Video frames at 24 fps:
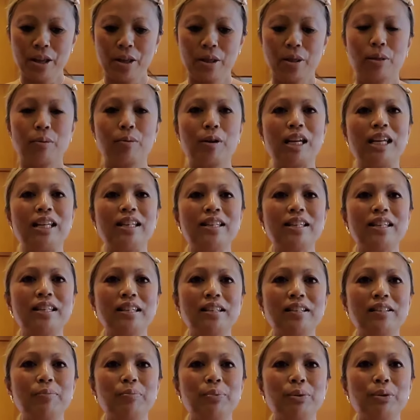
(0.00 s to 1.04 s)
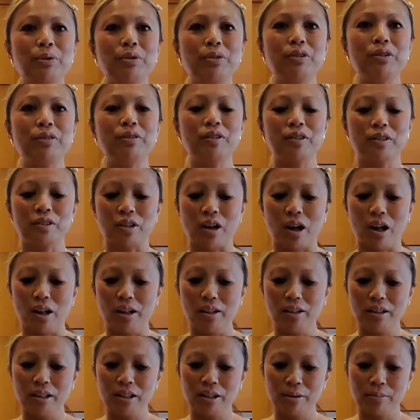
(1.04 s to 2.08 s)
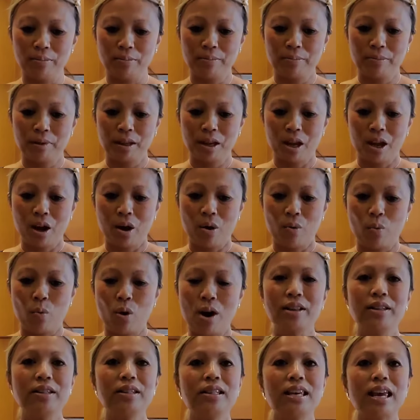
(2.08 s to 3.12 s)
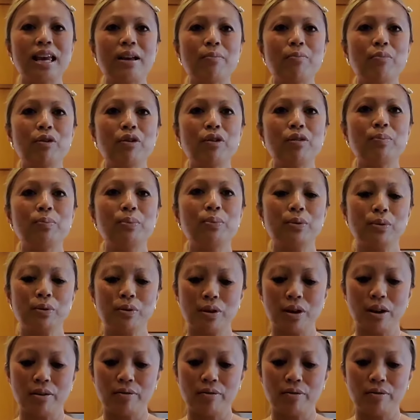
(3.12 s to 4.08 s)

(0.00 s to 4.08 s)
3 teaspoons of salt, 1 tablespoon of